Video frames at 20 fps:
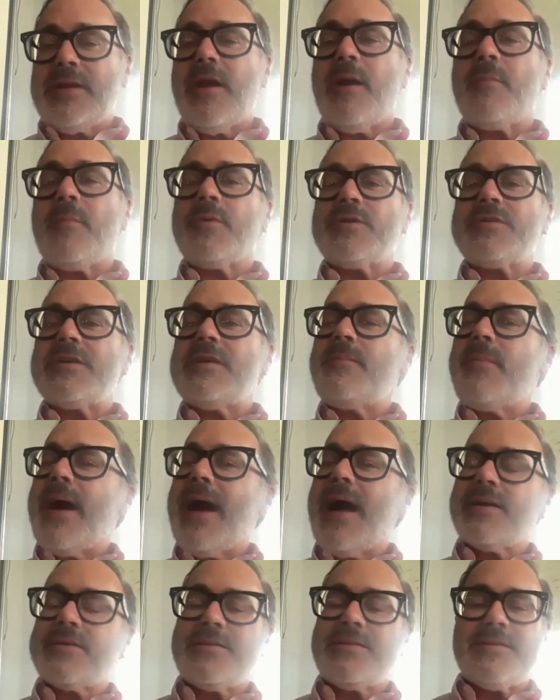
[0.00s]
numbers in
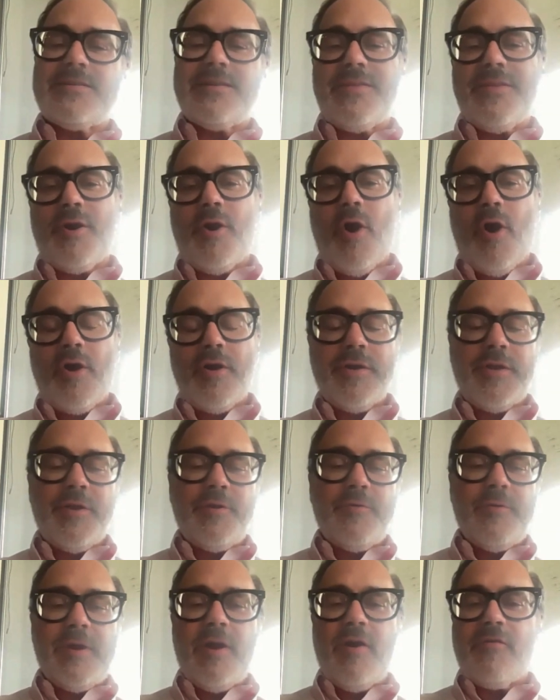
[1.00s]
boxes and they're
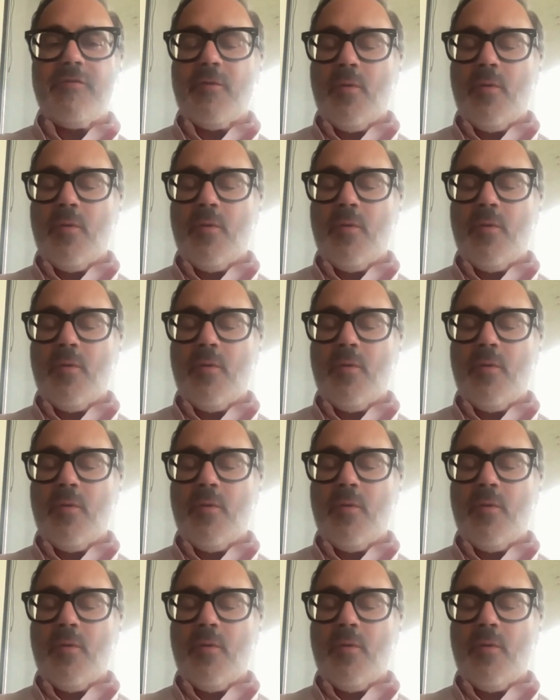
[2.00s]
arguing over